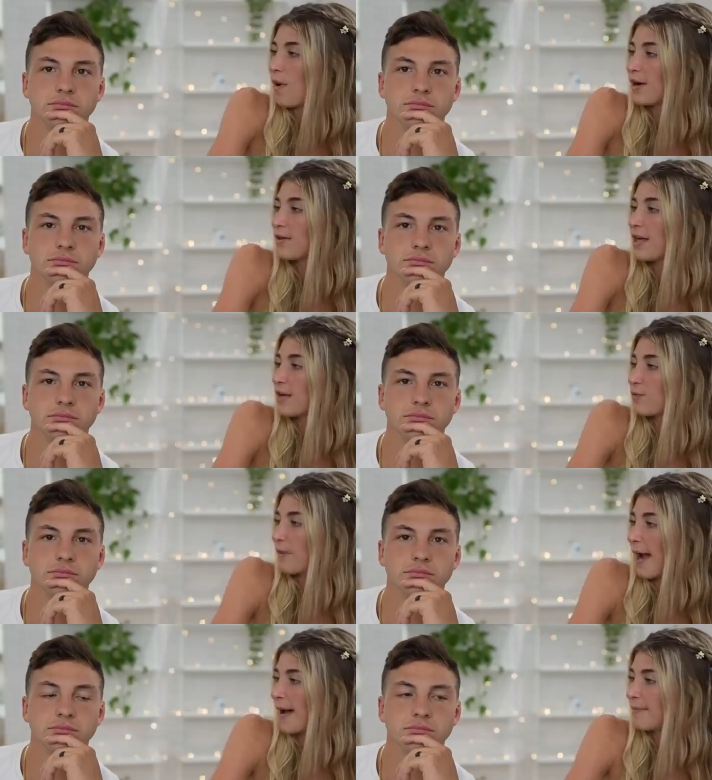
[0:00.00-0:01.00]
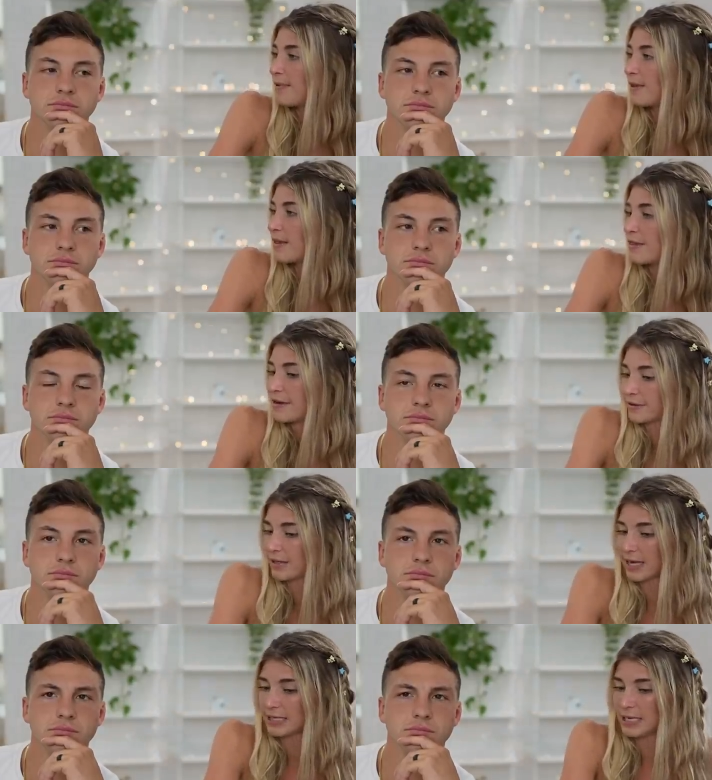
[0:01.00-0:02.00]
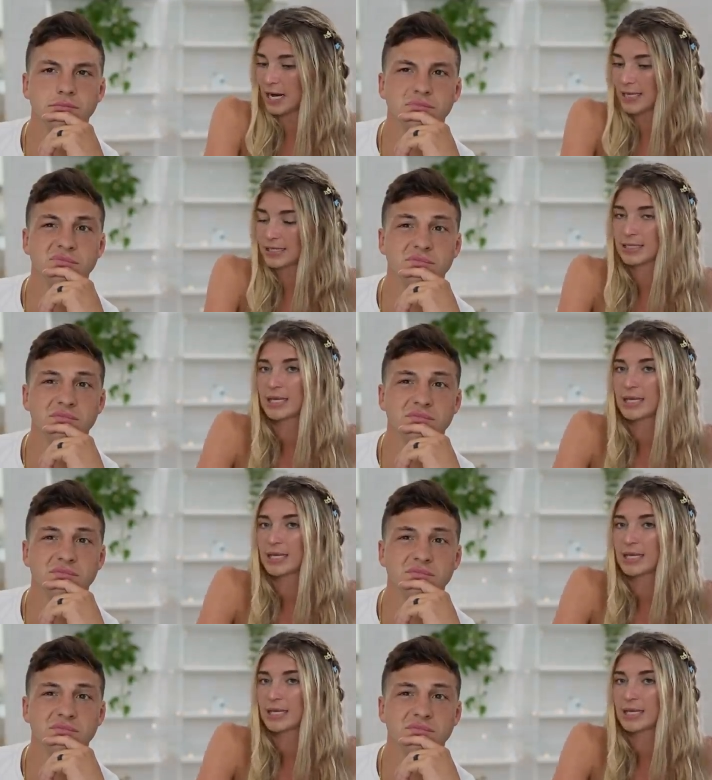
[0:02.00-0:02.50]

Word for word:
Speaker 1: Why do they grab their like nuts